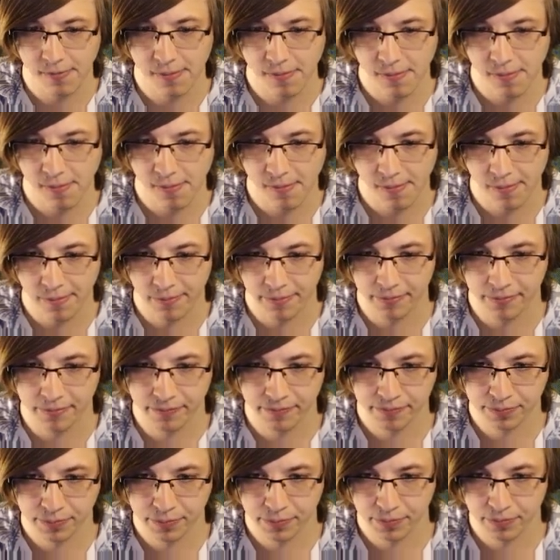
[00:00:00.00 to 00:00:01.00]

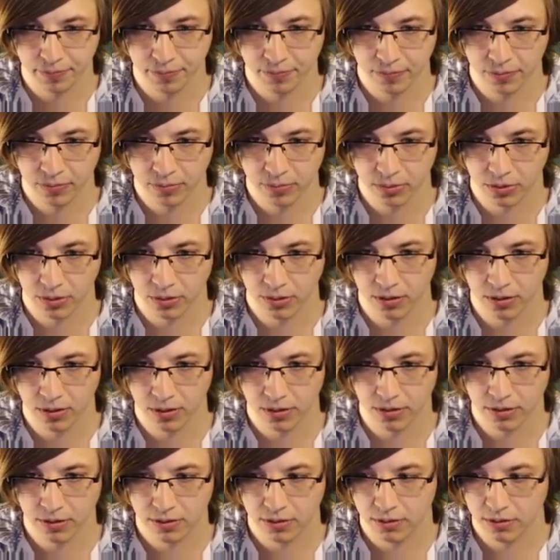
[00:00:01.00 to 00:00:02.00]

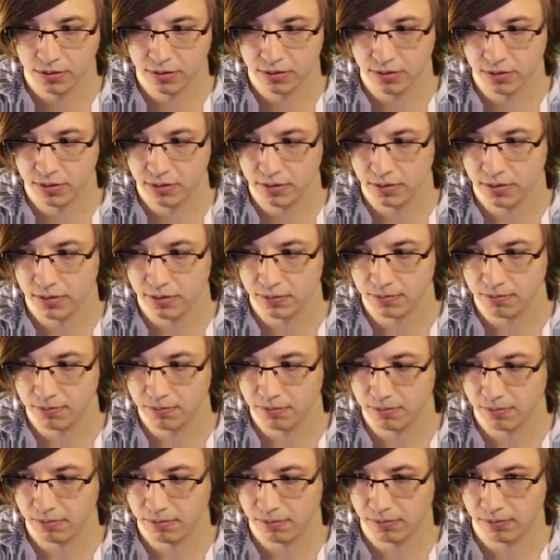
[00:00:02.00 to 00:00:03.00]

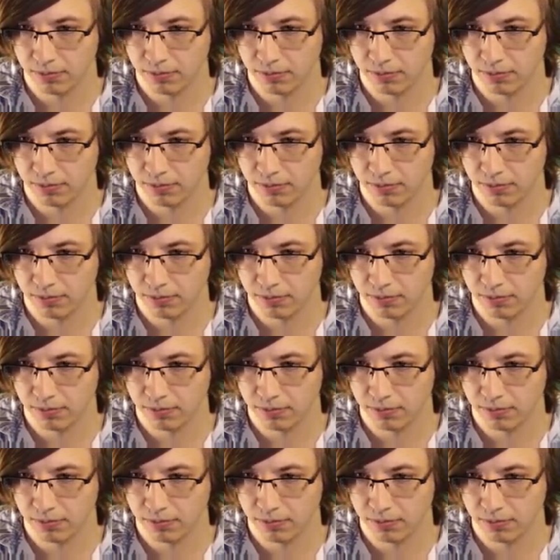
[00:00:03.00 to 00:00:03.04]
Nothing is said.